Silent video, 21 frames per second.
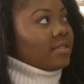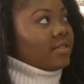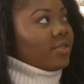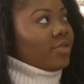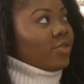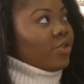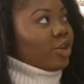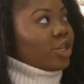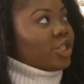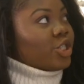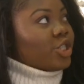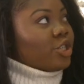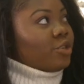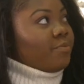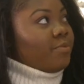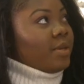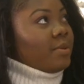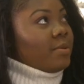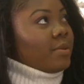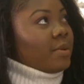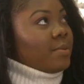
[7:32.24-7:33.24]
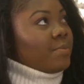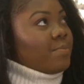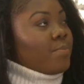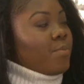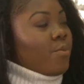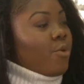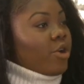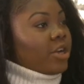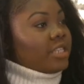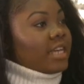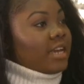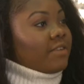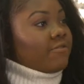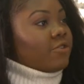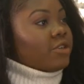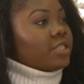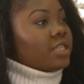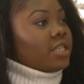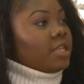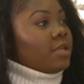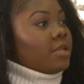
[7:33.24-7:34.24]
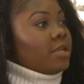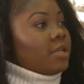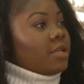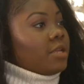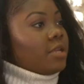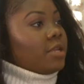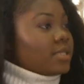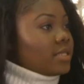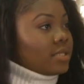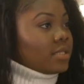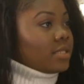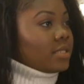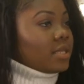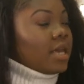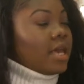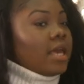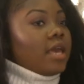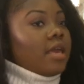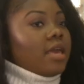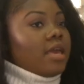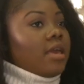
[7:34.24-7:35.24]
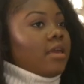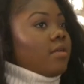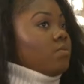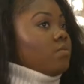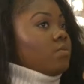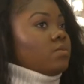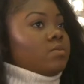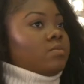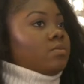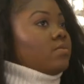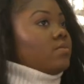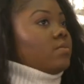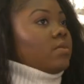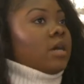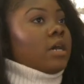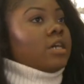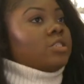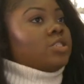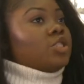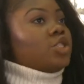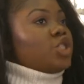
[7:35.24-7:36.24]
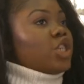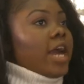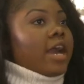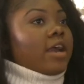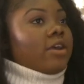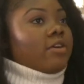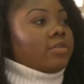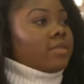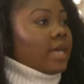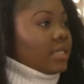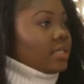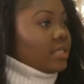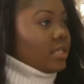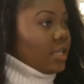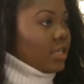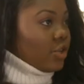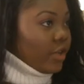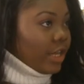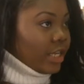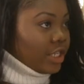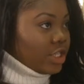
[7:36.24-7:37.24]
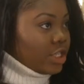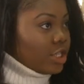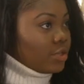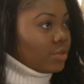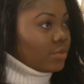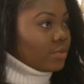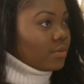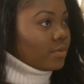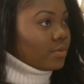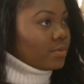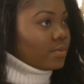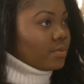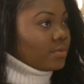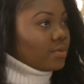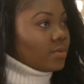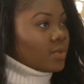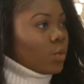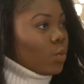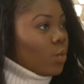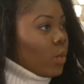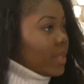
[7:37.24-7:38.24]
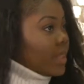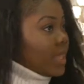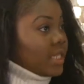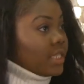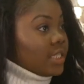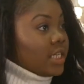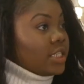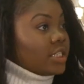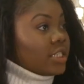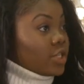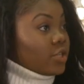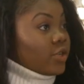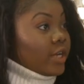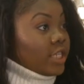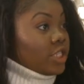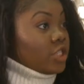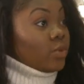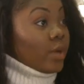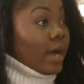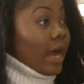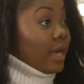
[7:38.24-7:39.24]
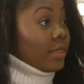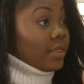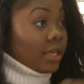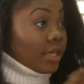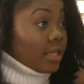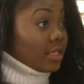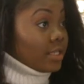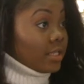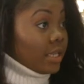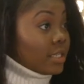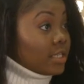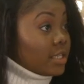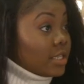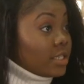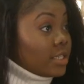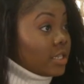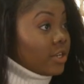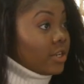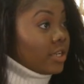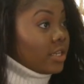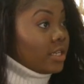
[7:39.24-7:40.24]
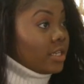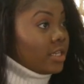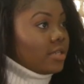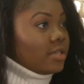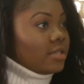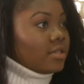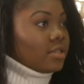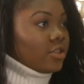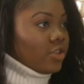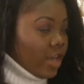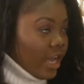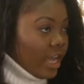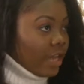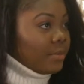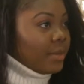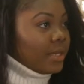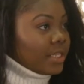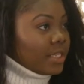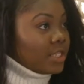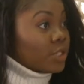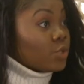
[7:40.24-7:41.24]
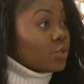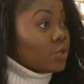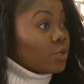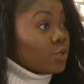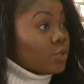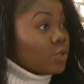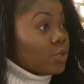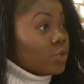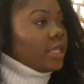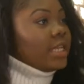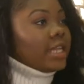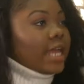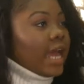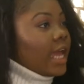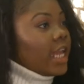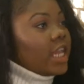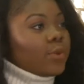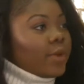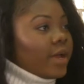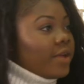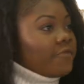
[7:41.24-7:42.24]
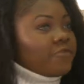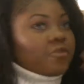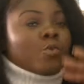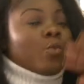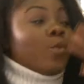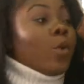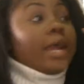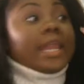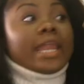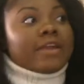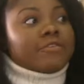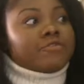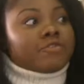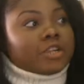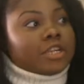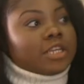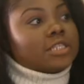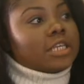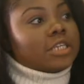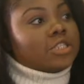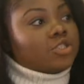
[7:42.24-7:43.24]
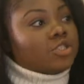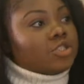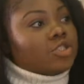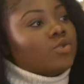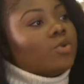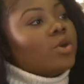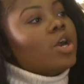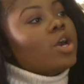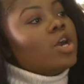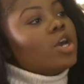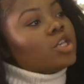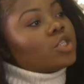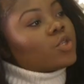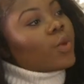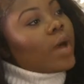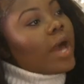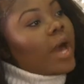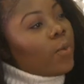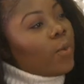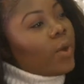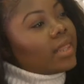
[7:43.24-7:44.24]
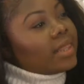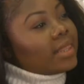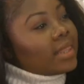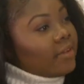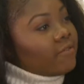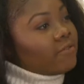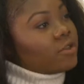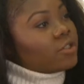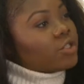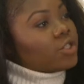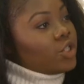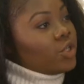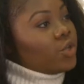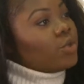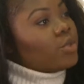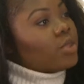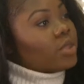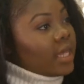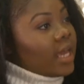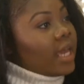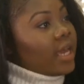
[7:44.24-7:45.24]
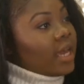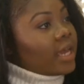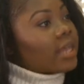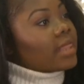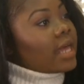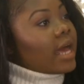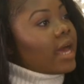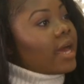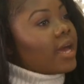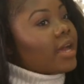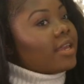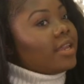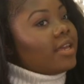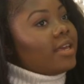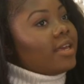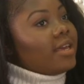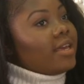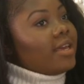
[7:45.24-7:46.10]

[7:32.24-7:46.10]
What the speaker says: there should be more diversity? Because a child that's in grade two, what they teach in grade two, I think is necessary. Your ABCs, which you'll need anyway for whatever it is that you do. So, at what level do you think that,